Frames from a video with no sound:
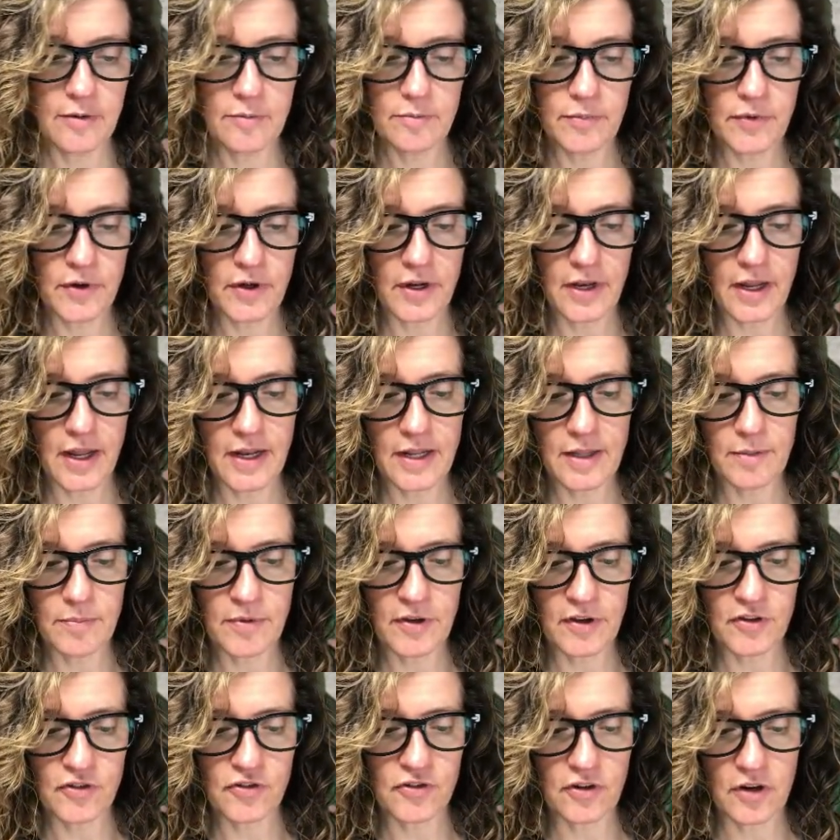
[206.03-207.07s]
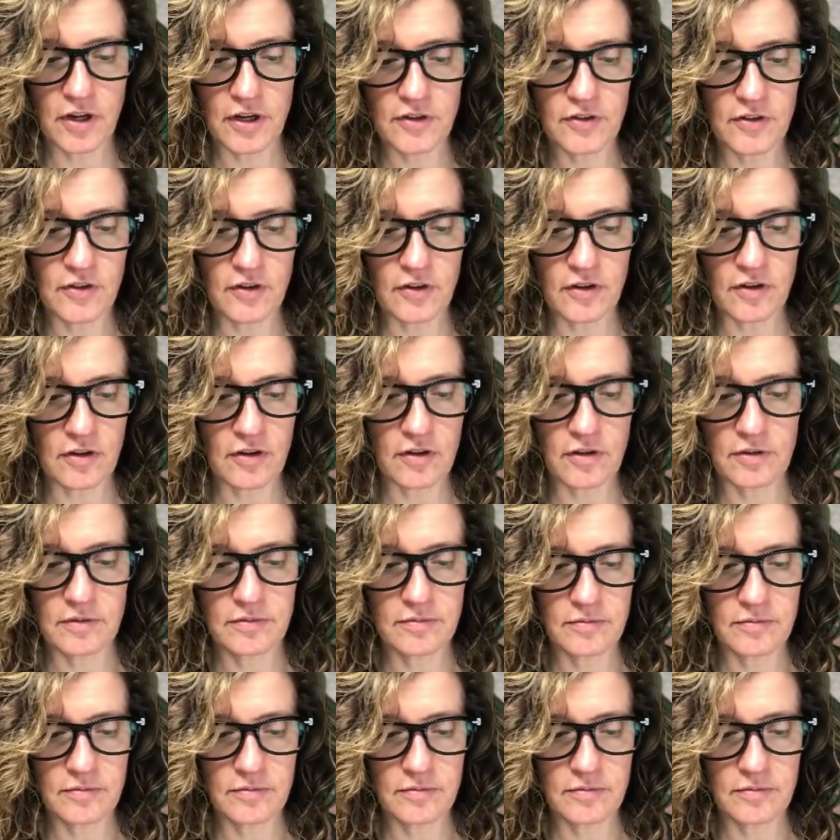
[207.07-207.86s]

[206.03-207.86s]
but any picture I took